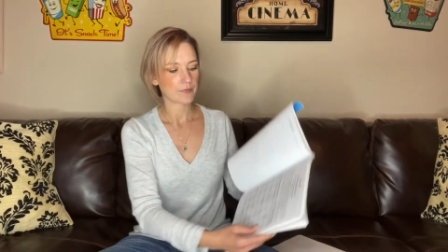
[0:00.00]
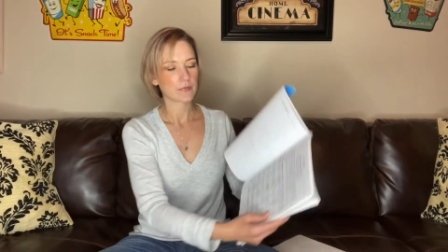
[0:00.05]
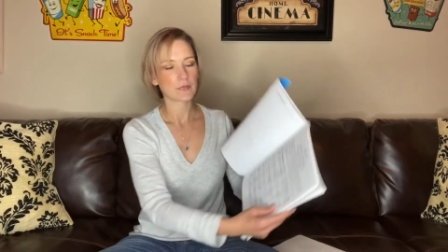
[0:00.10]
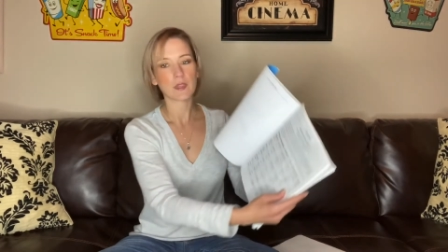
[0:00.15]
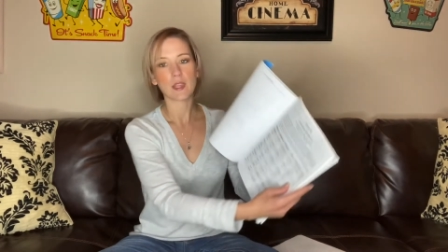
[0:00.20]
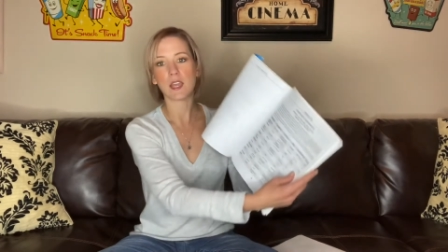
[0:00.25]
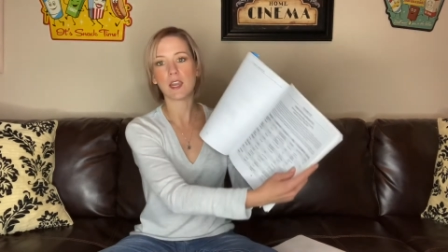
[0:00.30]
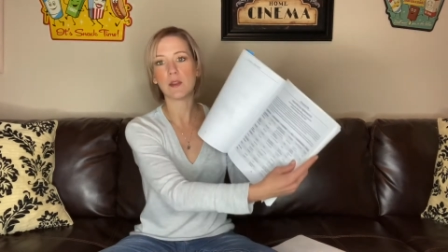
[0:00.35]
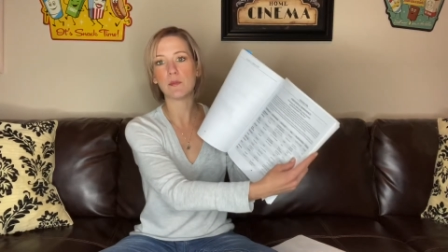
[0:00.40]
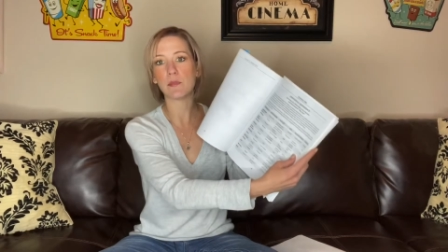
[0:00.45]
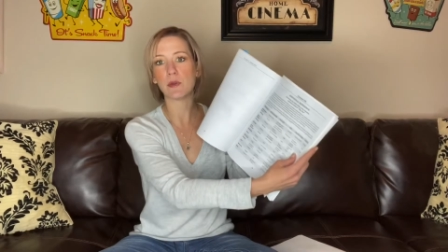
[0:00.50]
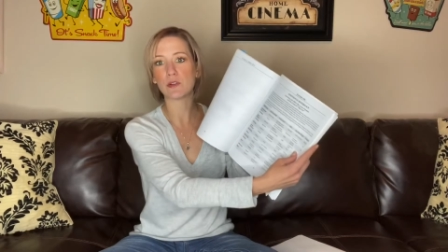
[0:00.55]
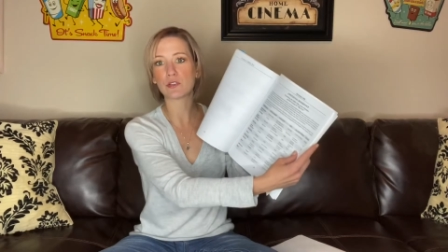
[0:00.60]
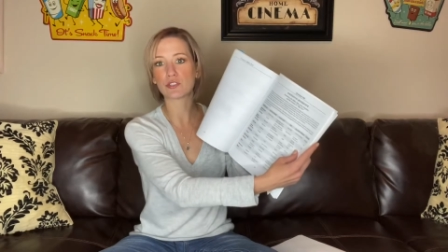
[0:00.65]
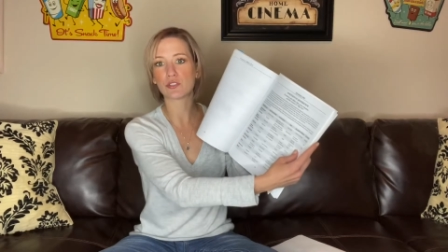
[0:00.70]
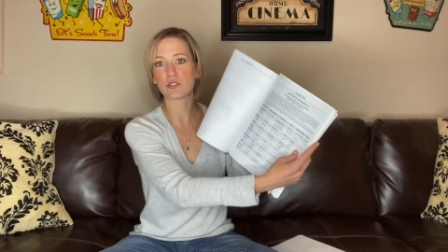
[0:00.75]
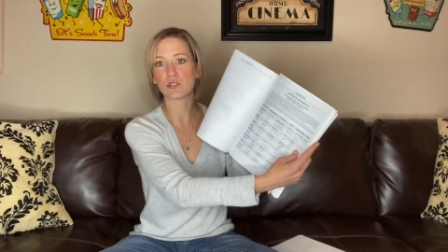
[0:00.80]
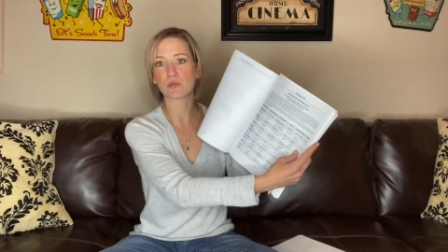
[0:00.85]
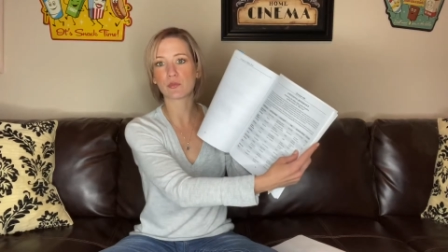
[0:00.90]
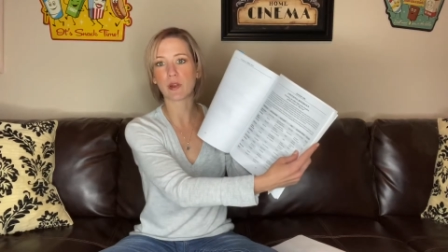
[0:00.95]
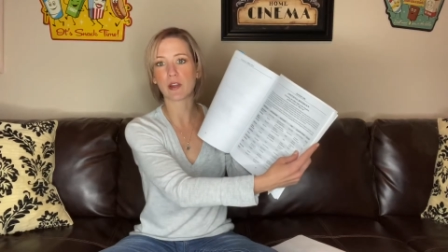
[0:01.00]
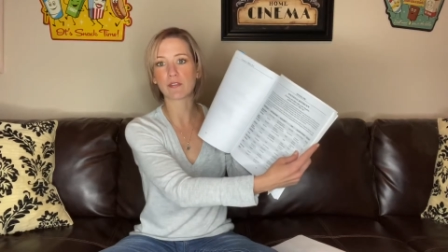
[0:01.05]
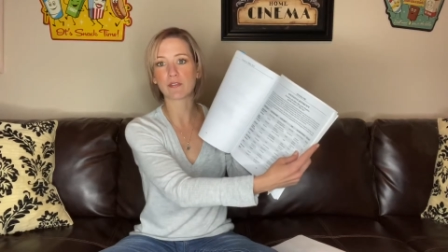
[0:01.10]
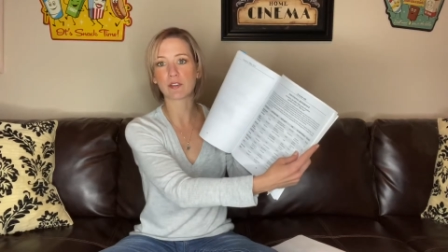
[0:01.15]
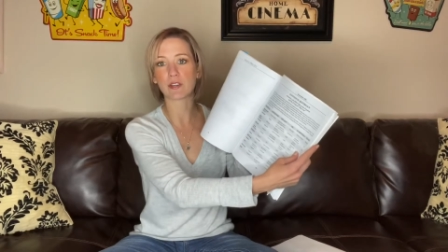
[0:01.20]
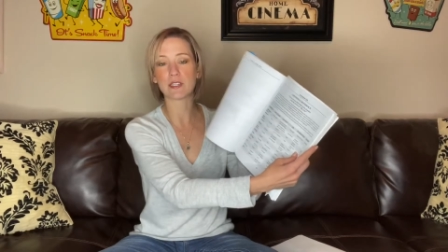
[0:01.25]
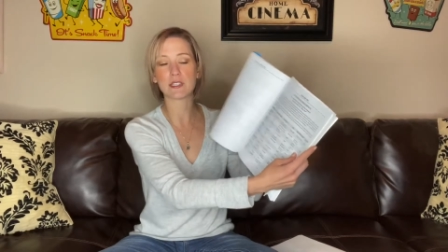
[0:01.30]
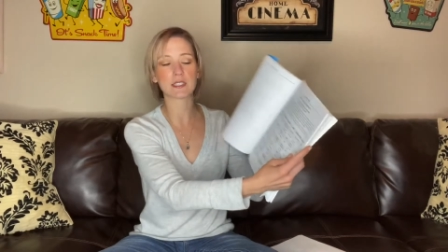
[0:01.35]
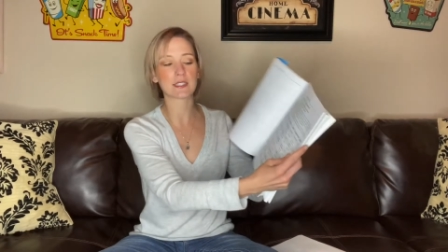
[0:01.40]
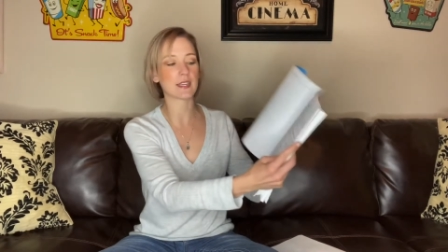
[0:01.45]
an emotional
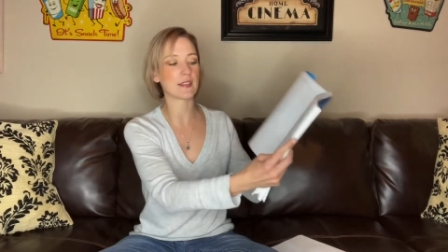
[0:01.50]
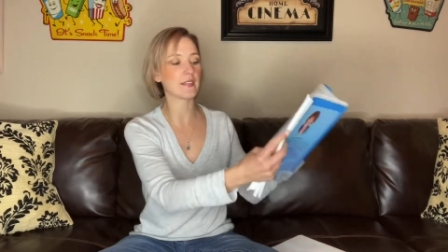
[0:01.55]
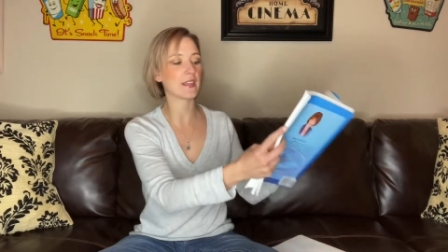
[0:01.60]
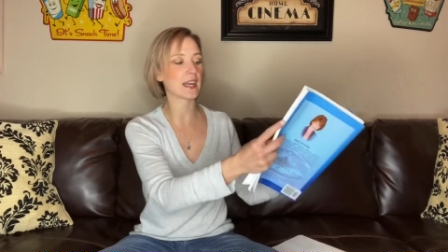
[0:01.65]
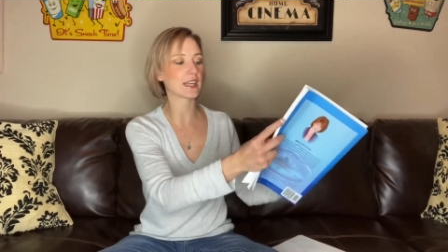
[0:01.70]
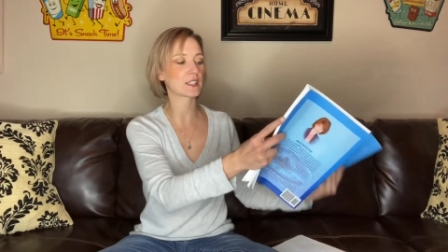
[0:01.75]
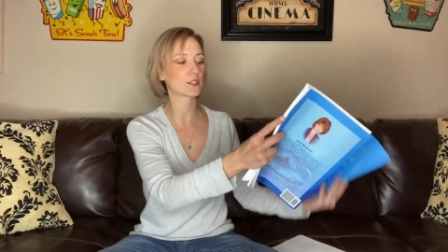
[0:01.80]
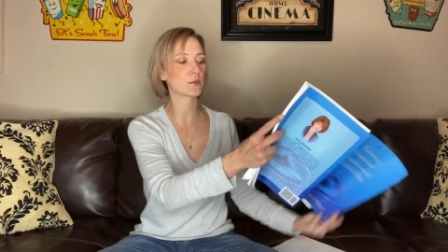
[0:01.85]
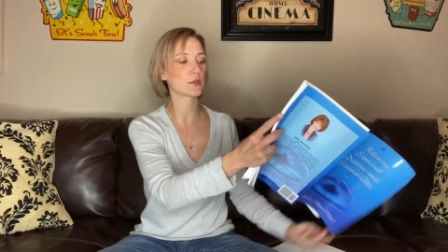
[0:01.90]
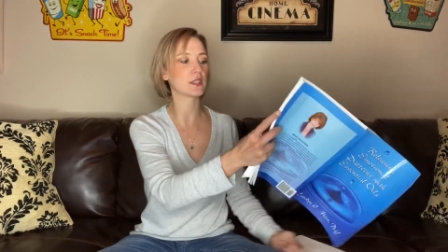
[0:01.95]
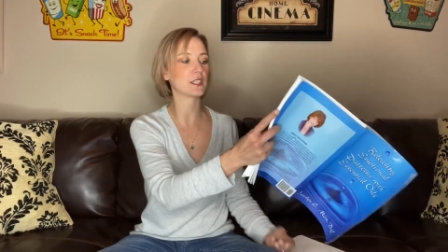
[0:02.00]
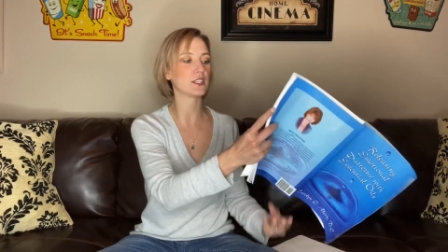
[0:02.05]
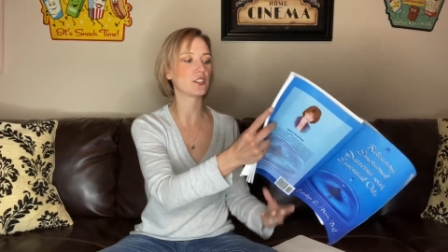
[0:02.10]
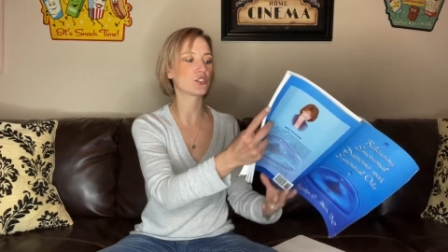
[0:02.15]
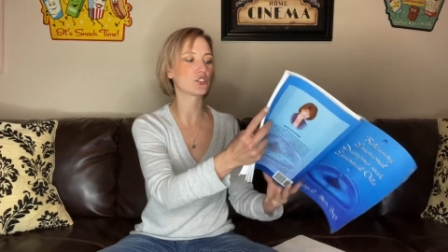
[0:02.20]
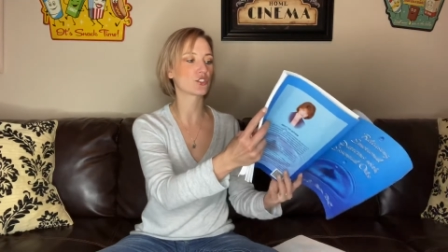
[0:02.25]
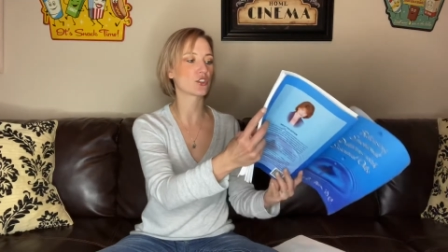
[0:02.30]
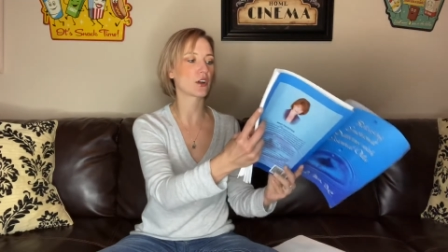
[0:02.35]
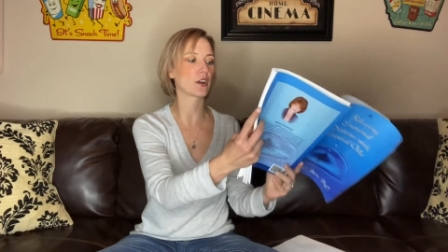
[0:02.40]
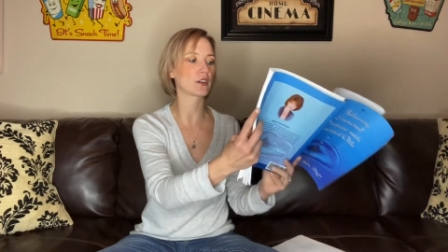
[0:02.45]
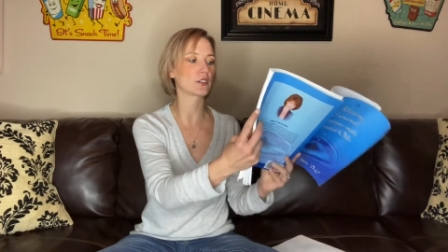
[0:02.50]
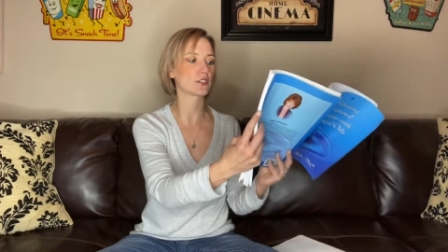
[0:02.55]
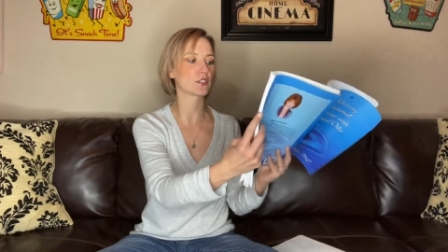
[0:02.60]
reference. And that's what these charts